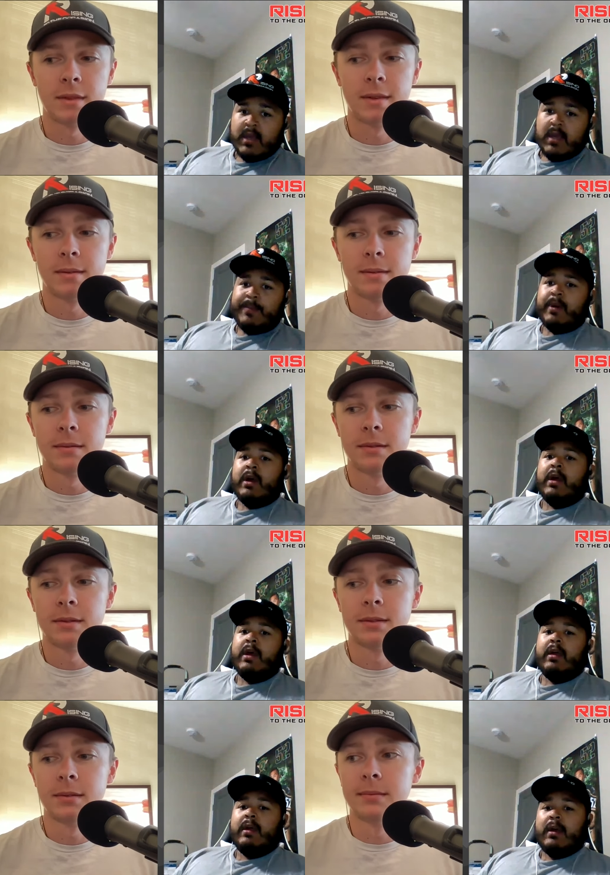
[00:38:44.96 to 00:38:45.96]
Speaker 1: but
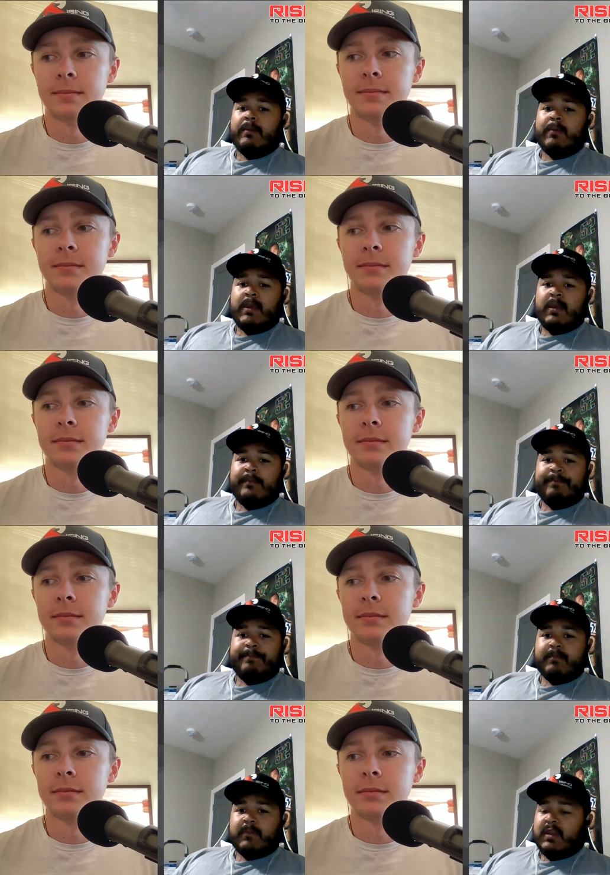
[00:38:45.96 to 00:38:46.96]
I mean,
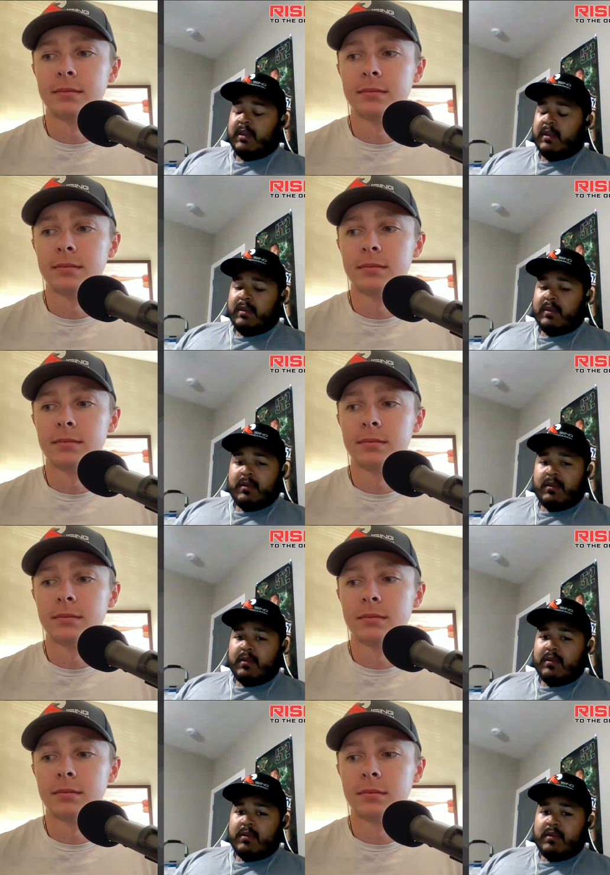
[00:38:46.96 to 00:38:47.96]
it,
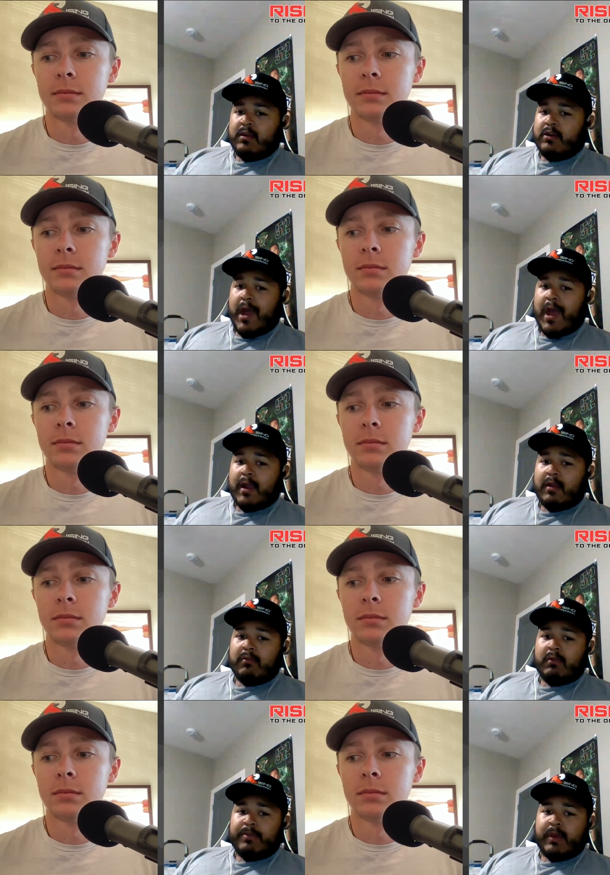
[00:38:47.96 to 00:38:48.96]
you're not going to
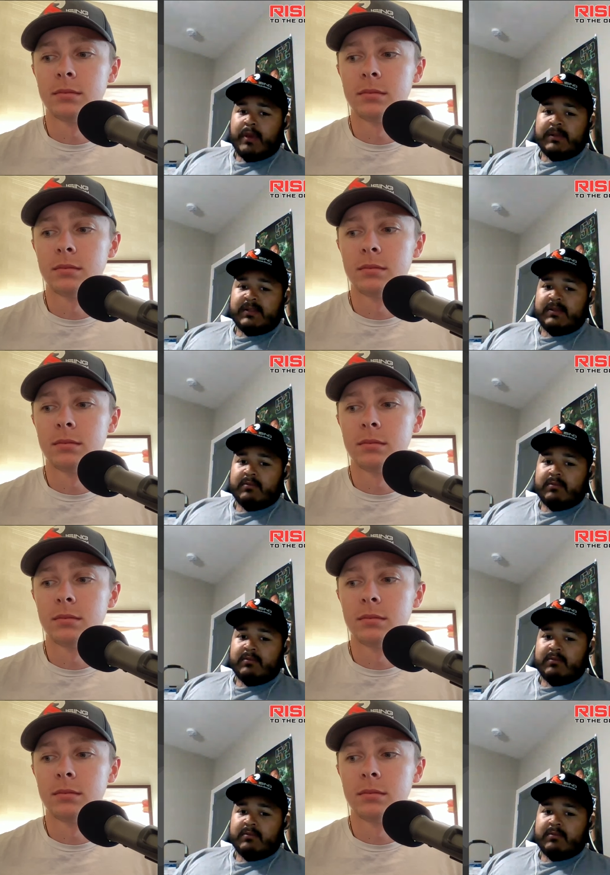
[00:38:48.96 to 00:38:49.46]
replace